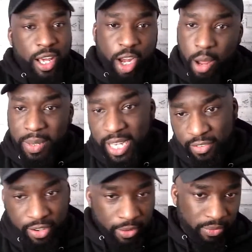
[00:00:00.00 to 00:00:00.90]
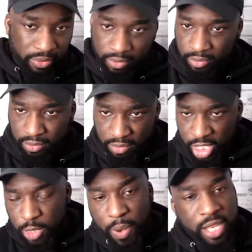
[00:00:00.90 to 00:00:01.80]
I can't believe
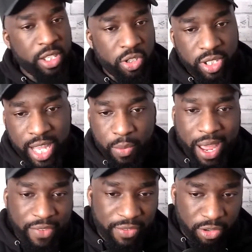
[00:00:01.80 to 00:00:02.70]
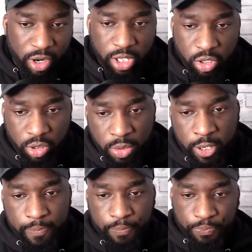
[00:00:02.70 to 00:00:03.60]
this person does that. And we have every right to, but